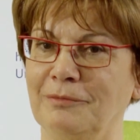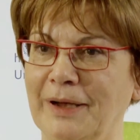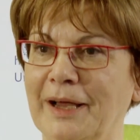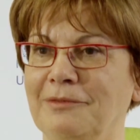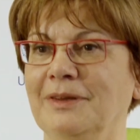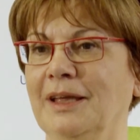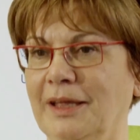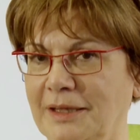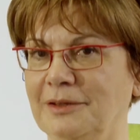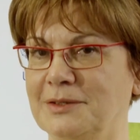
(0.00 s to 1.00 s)
wife
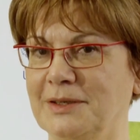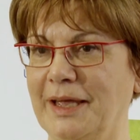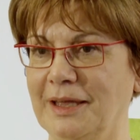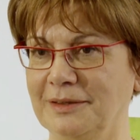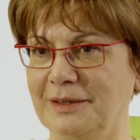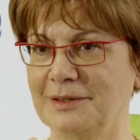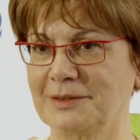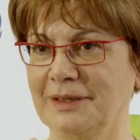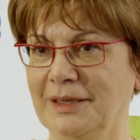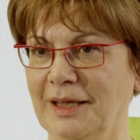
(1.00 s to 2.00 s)
and a scientist.